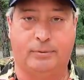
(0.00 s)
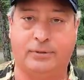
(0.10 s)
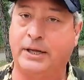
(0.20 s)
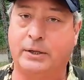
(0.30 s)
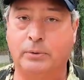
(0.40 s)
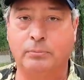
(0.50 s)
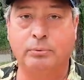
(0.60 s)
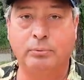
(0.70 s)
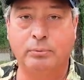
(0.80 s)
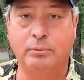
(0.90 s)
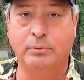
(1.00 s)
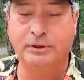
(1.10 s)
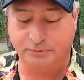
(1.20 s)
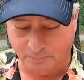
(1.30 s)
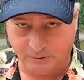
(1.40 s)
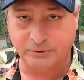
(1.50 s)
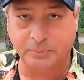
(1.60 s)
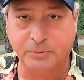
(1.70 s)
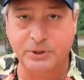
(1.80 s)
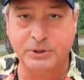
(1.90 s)
thank you. It's most
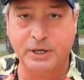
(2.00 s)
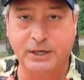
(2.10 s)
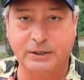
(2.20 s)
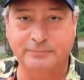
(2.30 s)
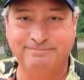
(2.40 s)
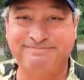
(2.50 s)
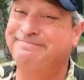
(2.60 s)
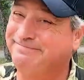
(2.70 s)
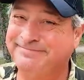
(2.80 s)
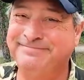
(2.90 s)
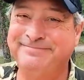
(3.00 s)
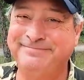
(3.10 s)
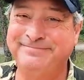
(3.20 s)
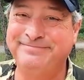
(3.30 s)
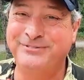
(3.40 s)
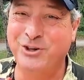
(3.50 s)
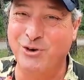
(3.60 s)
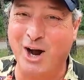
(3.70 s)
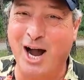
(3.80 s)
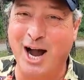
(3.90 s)
appreciated.
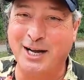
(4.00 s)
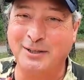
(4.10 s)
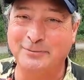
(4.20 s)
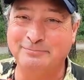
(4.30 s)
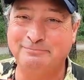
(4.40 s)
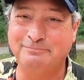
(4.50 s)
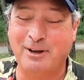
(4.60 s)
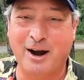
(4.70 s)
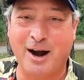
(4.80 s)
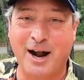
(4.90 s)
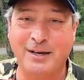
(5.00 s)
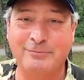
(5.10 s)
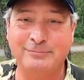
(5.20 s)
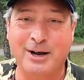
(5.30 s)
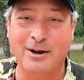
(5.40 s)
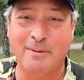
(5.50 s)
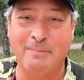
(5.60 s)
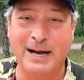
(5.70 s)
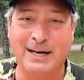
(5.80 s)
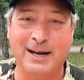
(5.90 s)
You rock! All right, y'all come
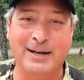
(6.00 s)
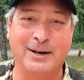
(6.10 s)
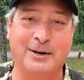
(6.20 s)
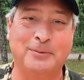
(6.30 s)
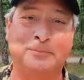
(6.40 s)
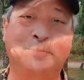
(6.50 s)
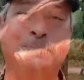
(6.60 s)
back now, you hear?